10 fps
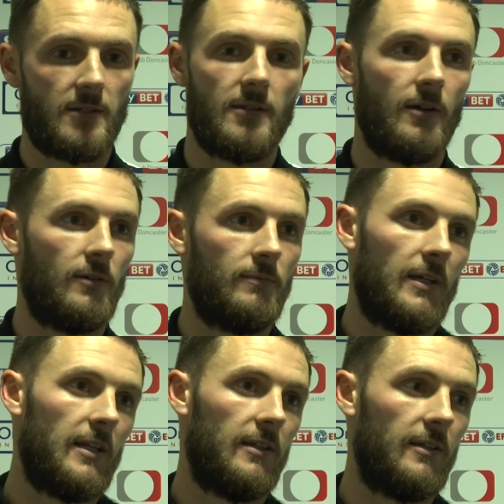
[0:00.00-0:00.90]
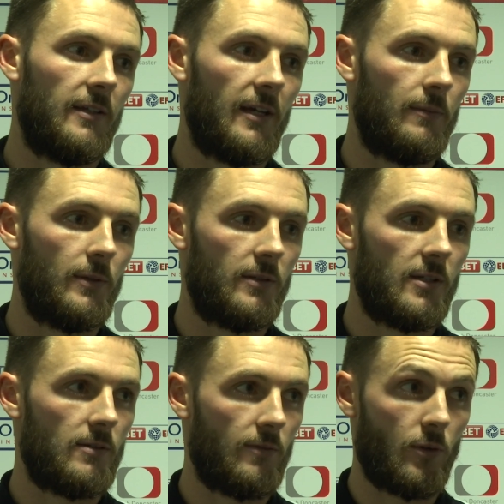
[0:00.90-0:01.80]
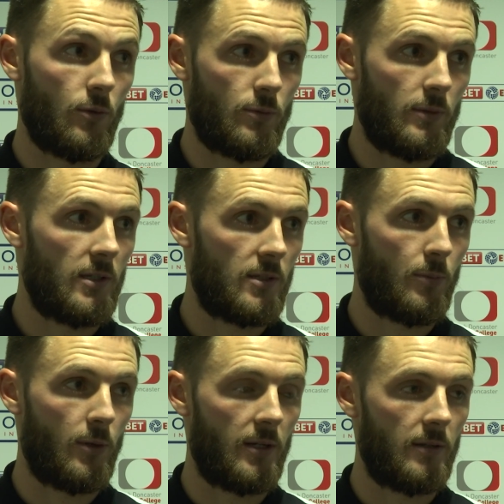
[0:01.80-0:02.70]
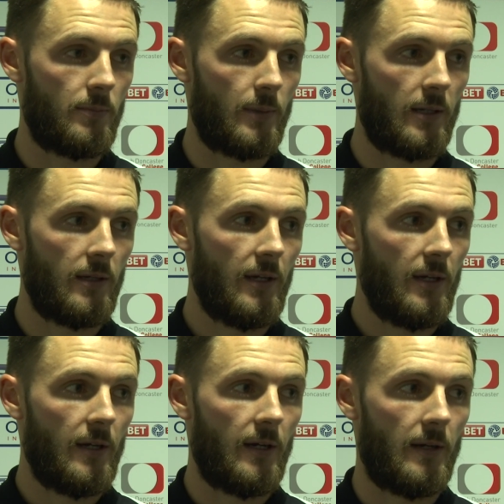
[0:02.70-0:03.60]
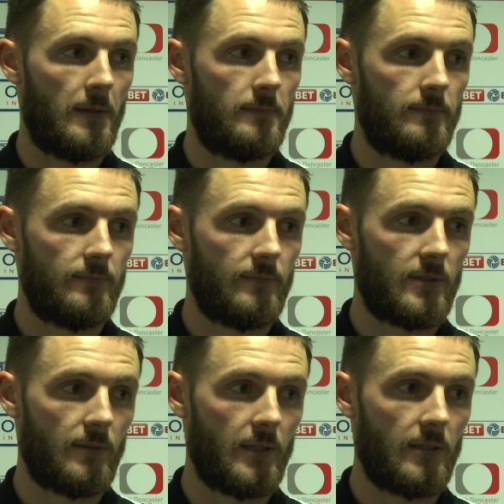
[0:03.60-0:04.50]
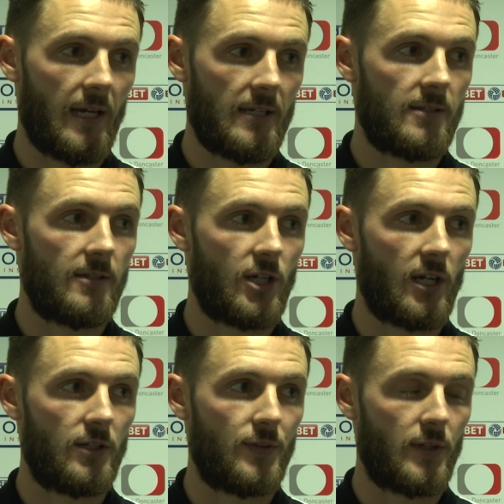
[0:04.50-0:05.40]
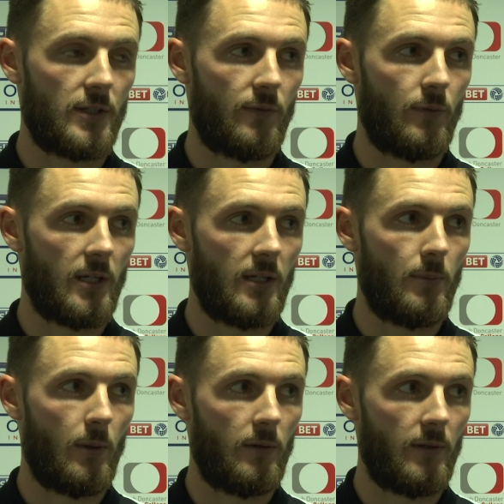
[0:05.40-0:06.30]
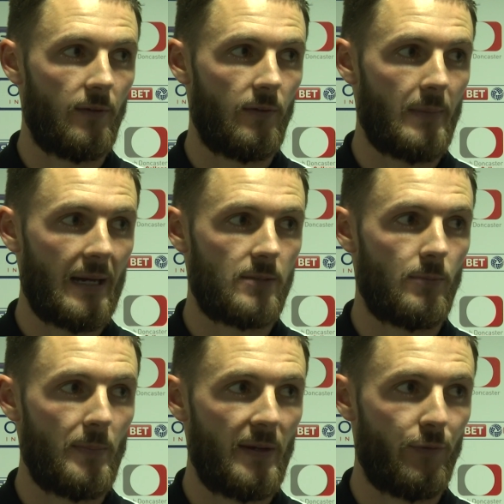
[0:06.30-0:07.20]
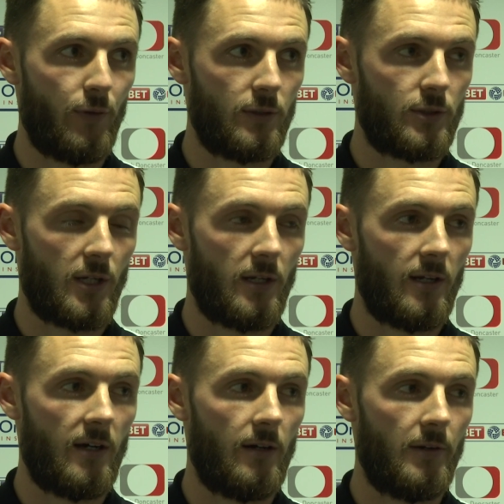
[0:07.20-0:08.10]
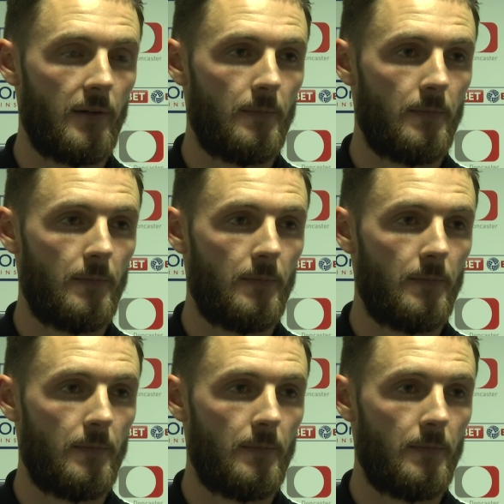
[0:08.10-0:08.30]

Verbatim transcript: So at the end of the day, of course we're disappointed, but something has to change for us if we keep on giving maximum effort and training hard.